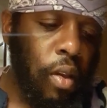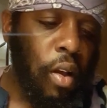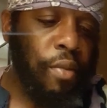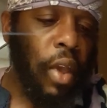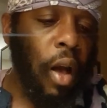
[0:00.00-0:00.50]

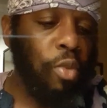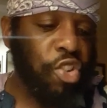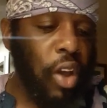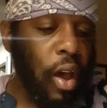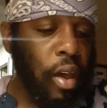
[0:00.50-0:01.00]
of
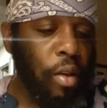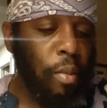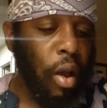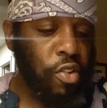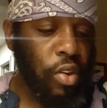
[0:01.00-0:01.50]
Yahushai
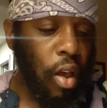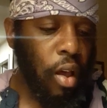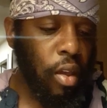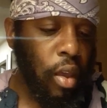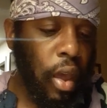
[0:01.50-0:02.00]

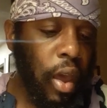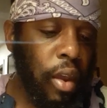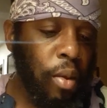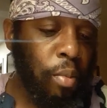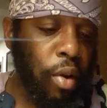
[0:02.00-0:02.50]
Hamashiach,
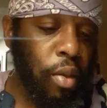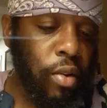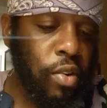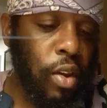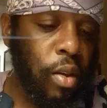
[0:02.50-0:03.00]
and the brother of
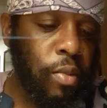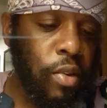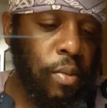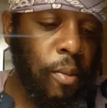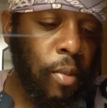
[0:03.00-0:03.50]

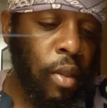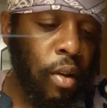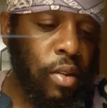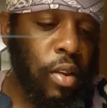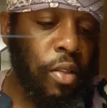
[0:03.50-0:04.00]
James,
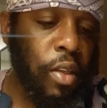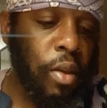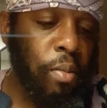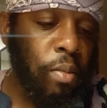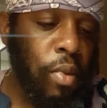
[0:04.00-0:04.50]
to
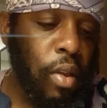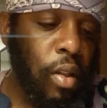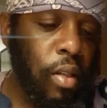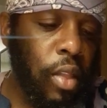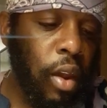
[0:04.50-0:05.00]
them
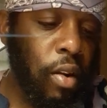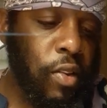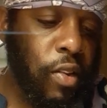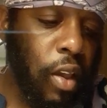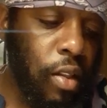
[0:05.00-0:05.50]
that are
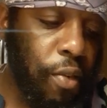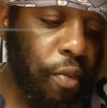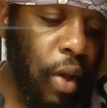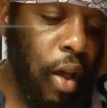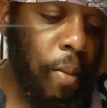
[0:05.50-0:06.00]

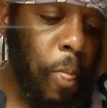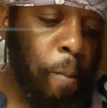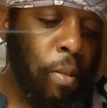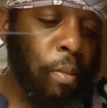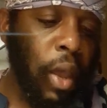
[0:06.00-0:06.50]
sanctified by